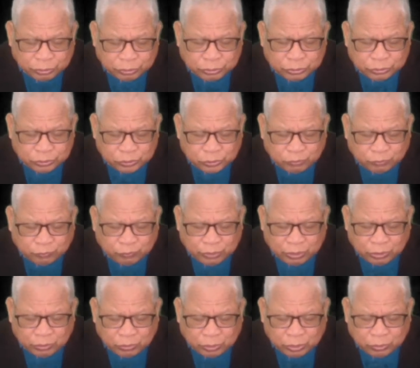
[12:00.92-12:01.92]
for those
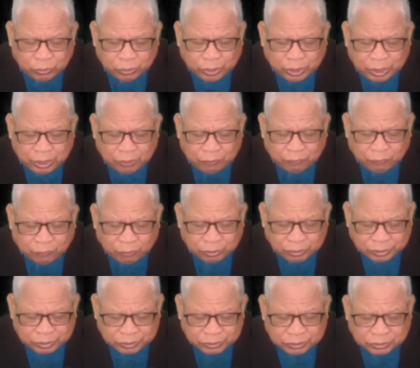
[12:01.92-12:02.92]
Sufi who are
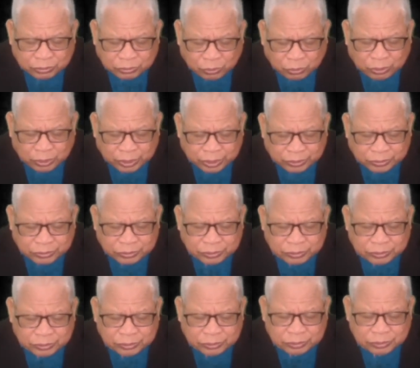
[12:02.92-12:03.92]
looking for this
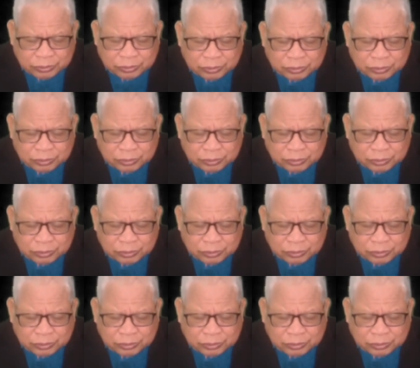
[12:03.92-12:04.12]
knowledge